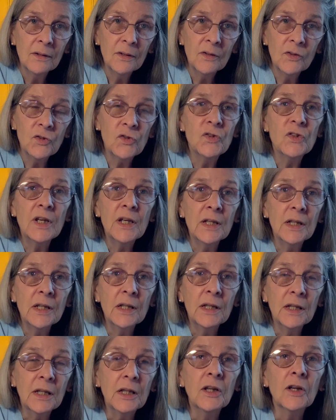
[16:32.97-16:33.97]

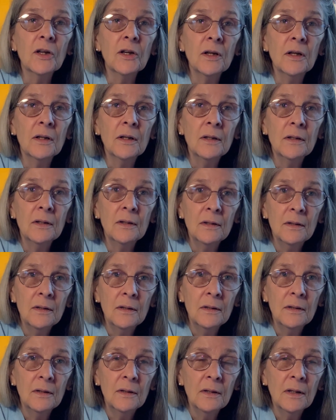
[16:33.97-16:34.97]
standing here
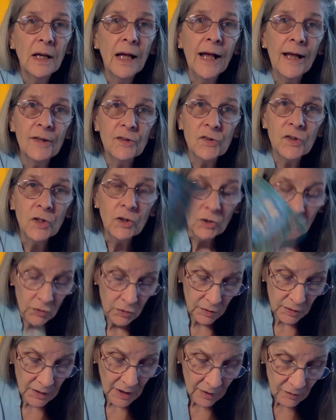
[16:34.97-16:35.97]
asking you to
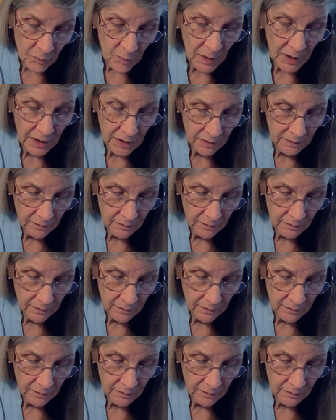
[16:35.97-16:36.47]
love me.